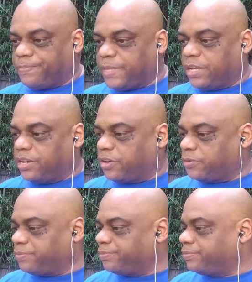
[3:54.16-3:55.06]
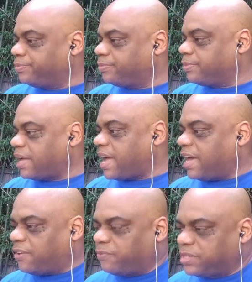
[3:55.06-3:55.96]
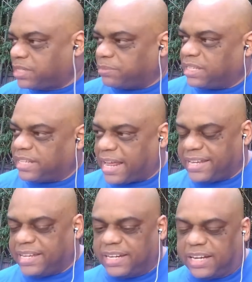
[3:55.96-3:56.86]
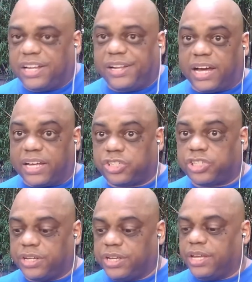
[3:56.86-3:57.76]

you know, have something that I need in a clutch